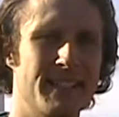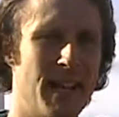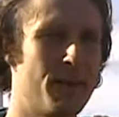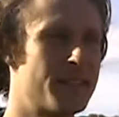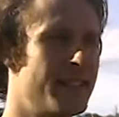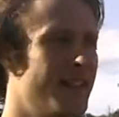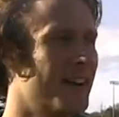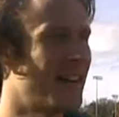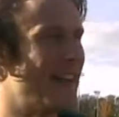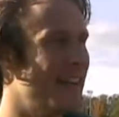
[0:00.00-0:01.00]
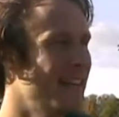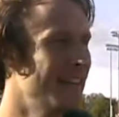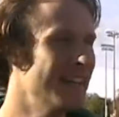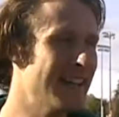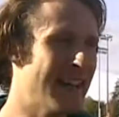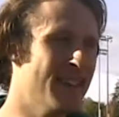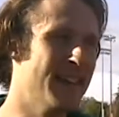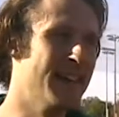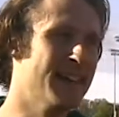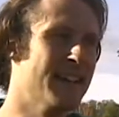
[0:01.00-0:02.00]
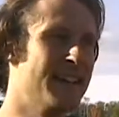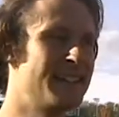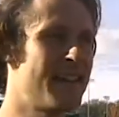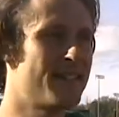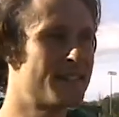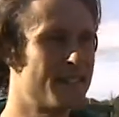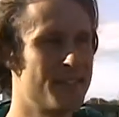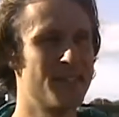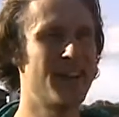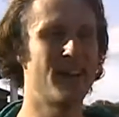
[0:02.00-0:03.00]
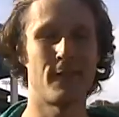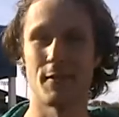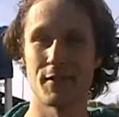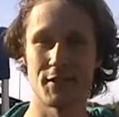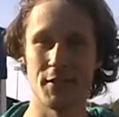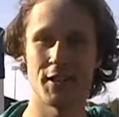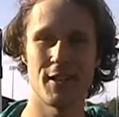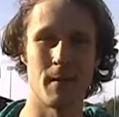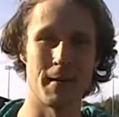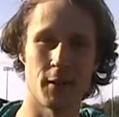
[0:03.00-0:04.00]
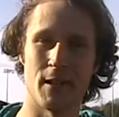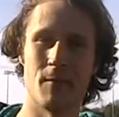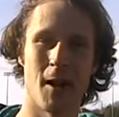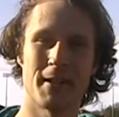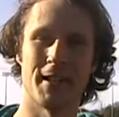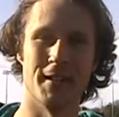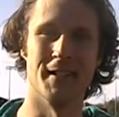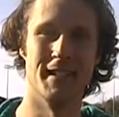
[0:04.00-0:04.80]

Date with a T? Okay. And then down to for sushi or maybe Korean barbecue.